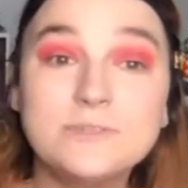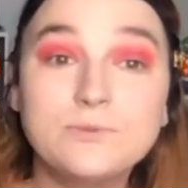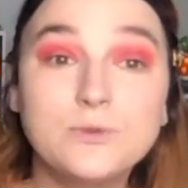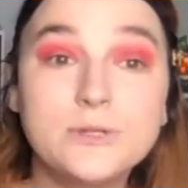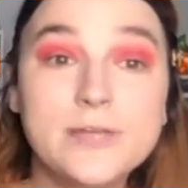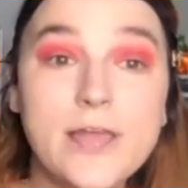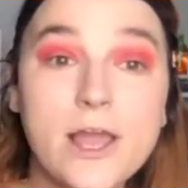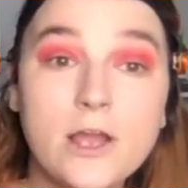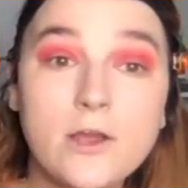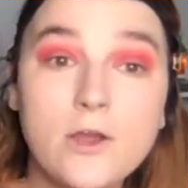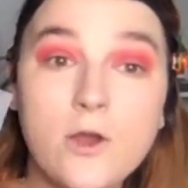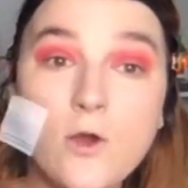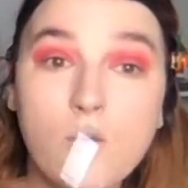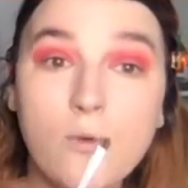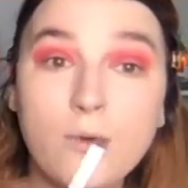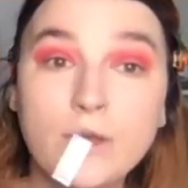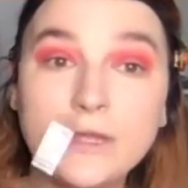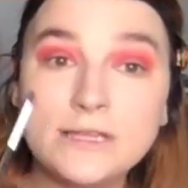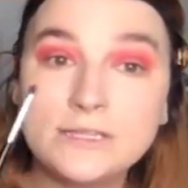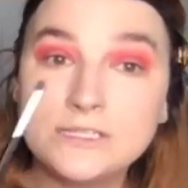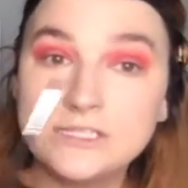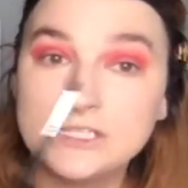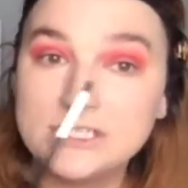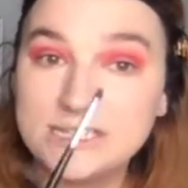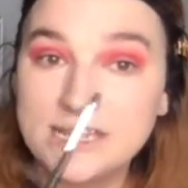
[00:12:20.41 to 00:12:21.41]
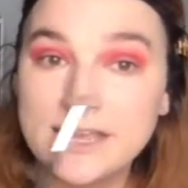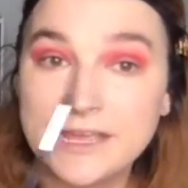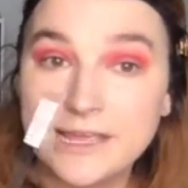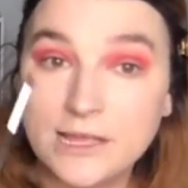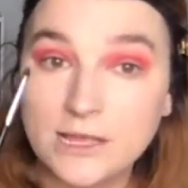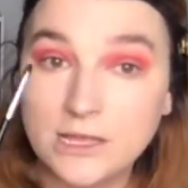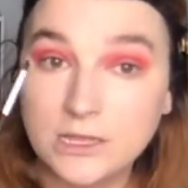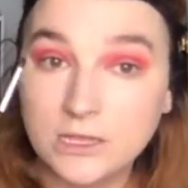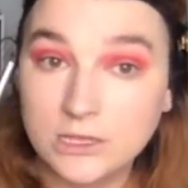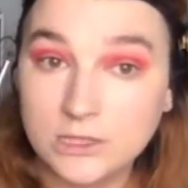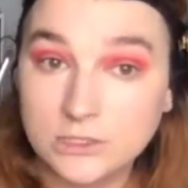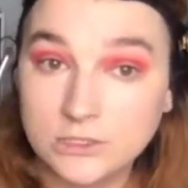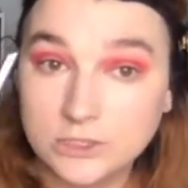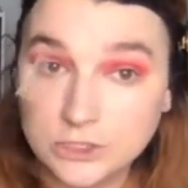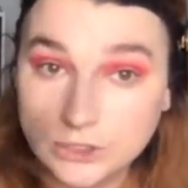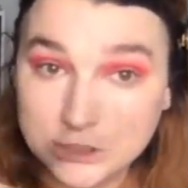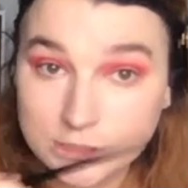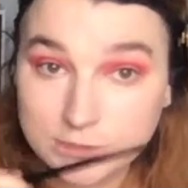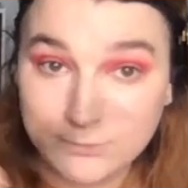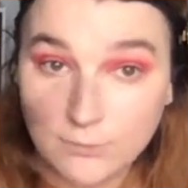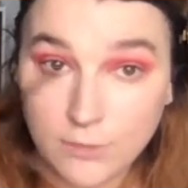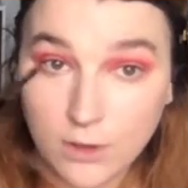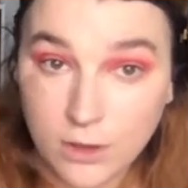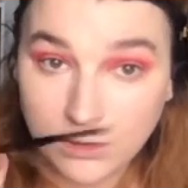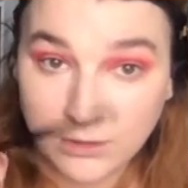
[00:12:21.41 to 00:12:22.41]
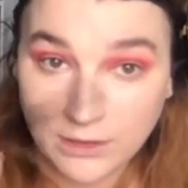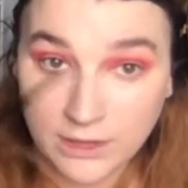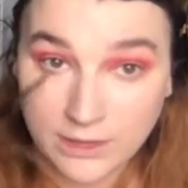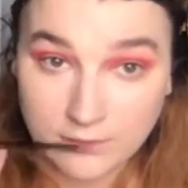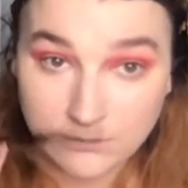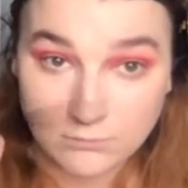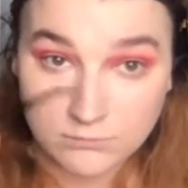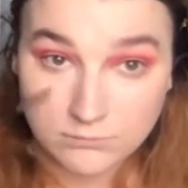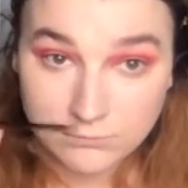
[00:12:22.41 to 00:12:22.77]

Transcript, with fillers: we are going to take small, like,